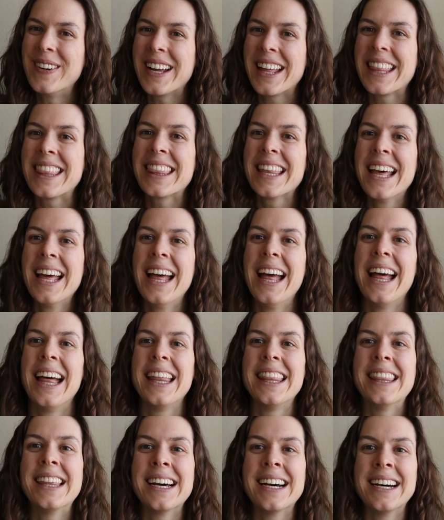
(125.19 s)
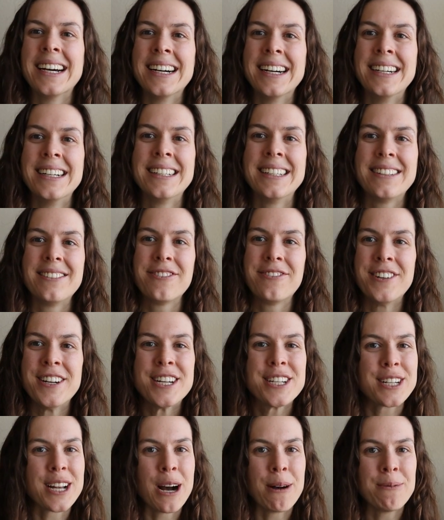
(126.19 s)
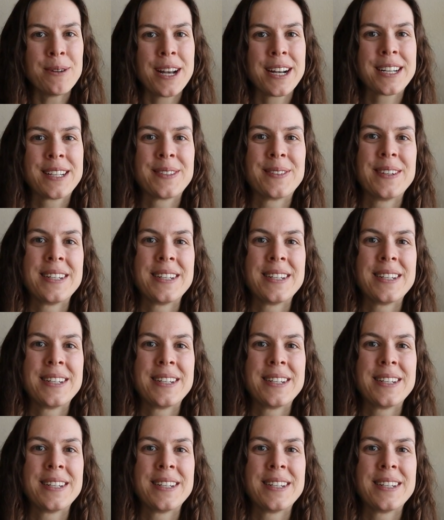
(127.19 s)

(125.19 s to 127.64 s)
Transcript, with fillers: with the finished object,